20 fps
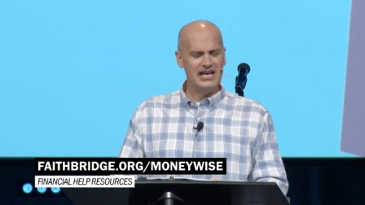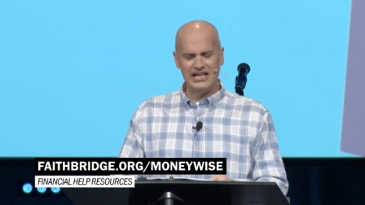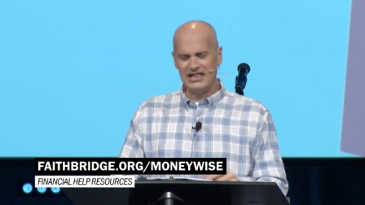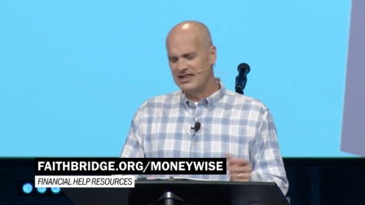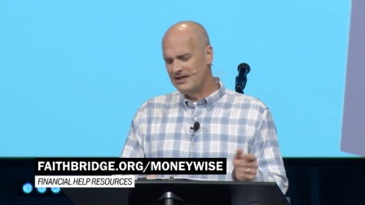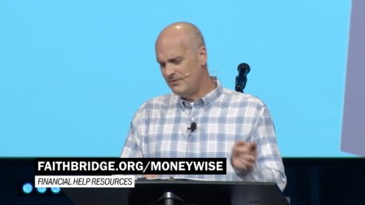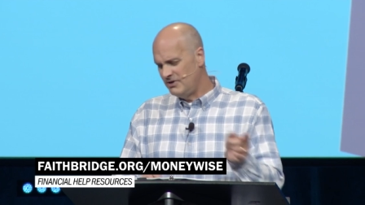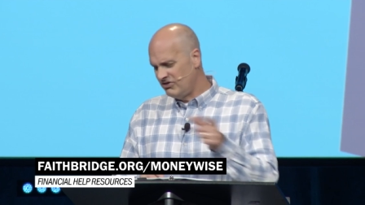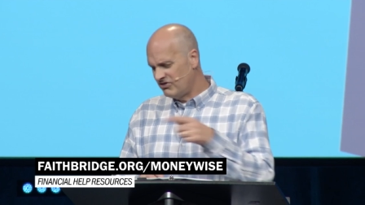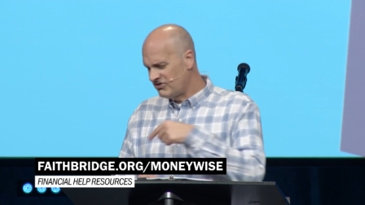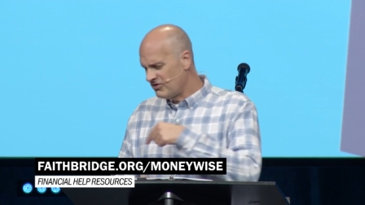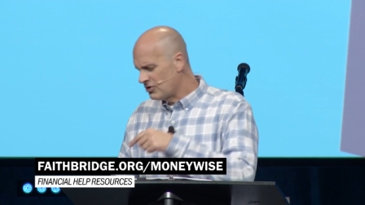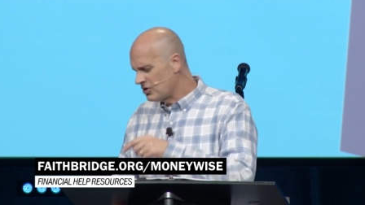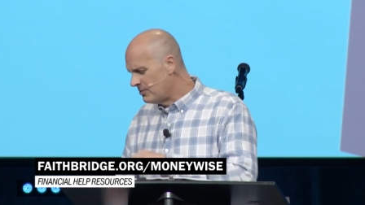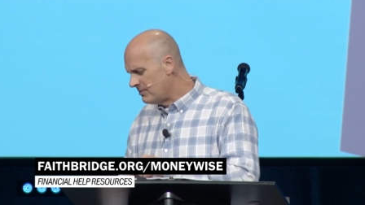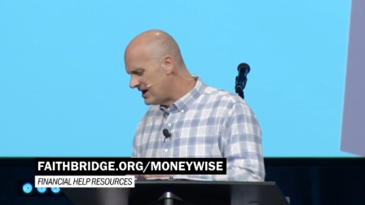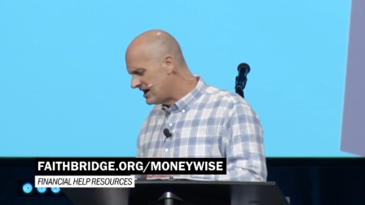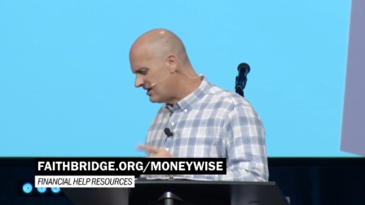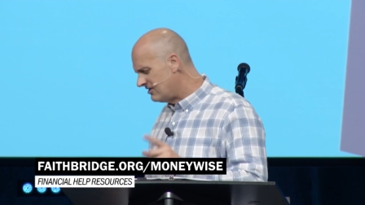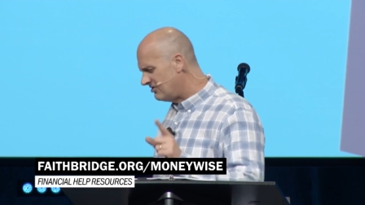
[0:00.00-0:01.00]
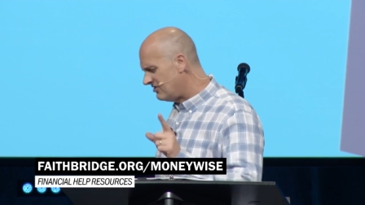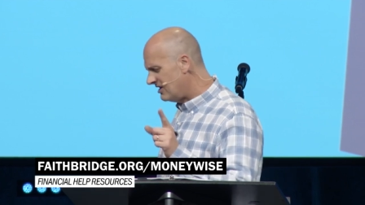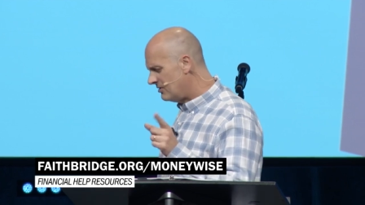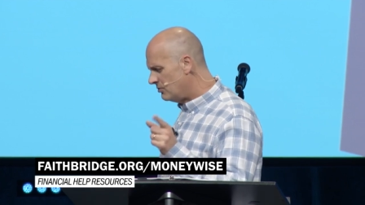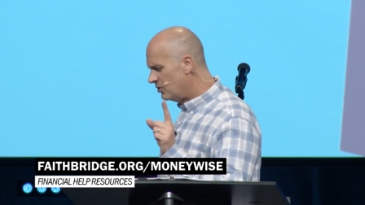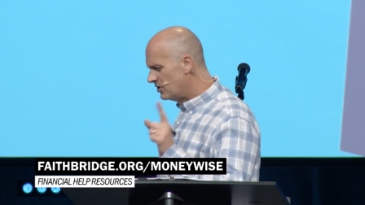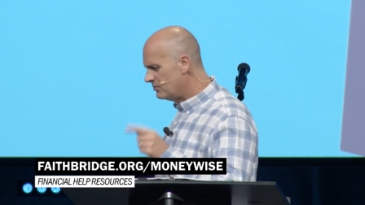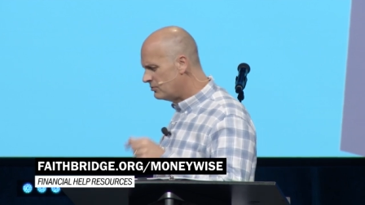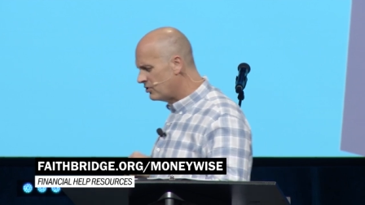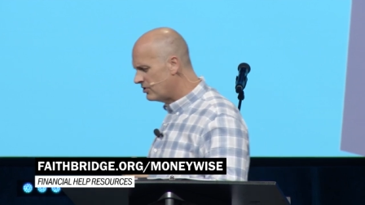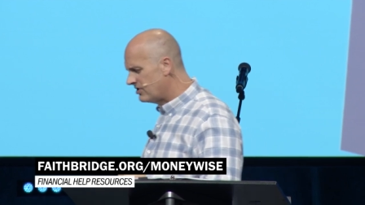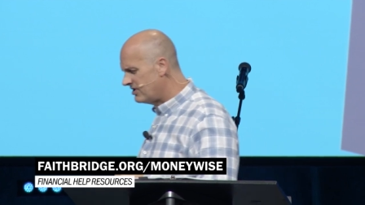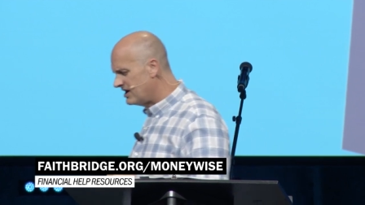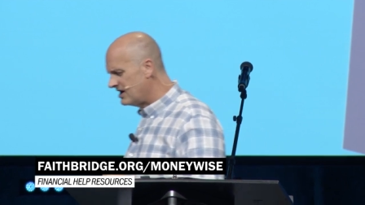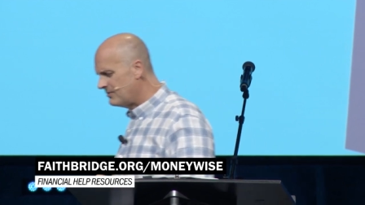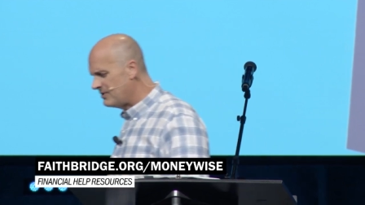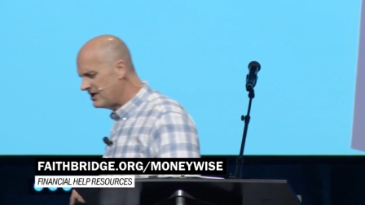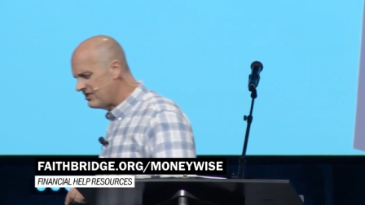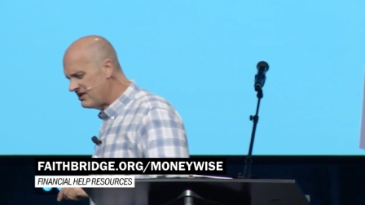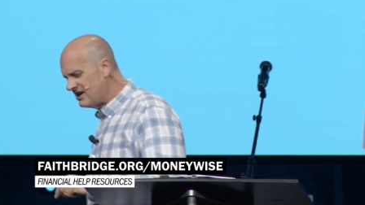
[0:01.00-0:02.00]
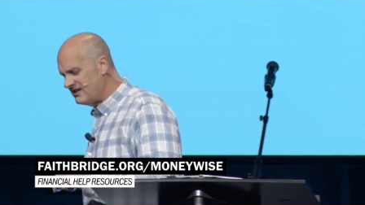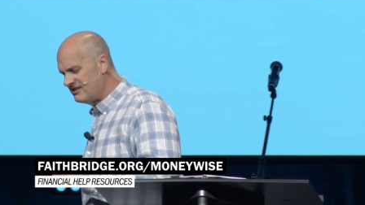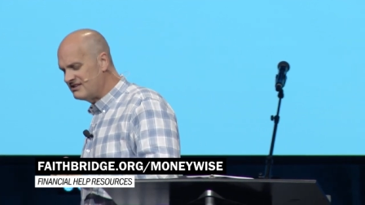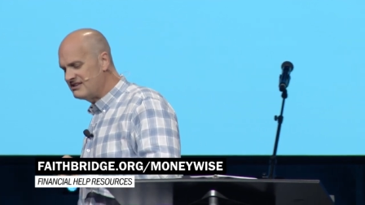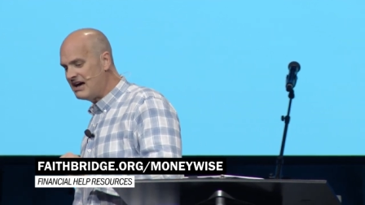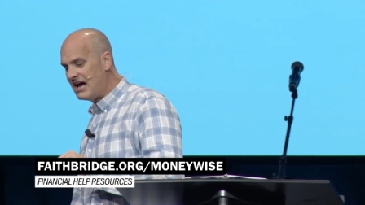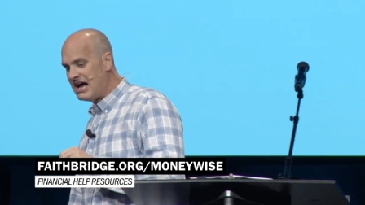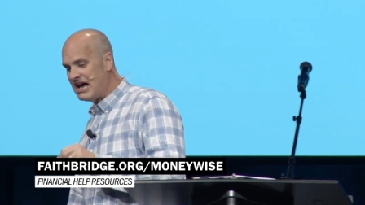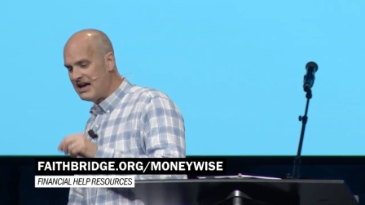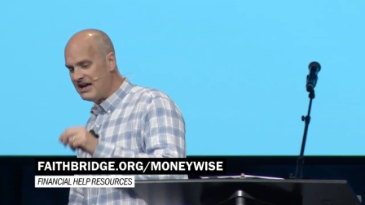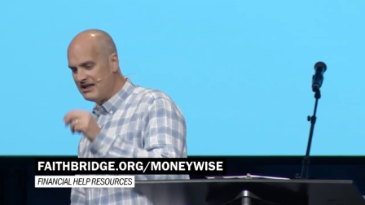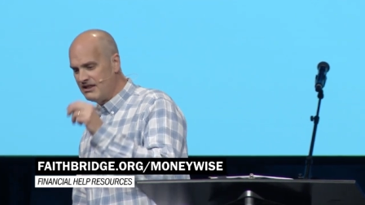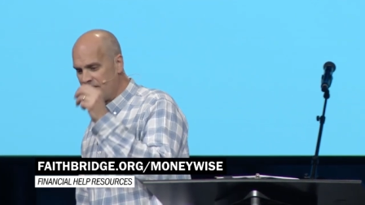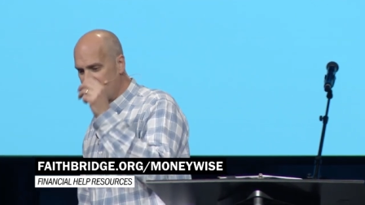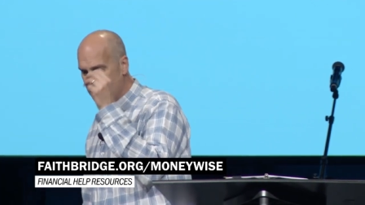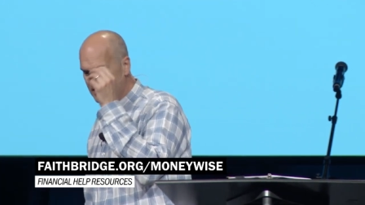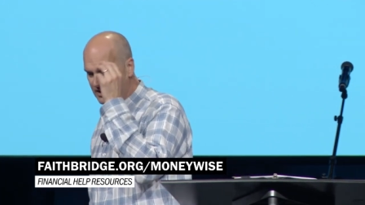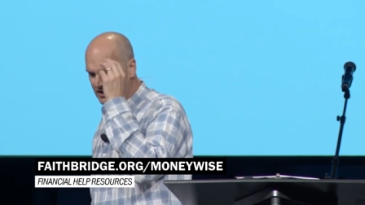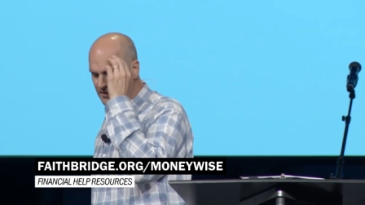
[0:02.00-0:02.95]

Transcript: Let me circle back and say one more thing about that tithe,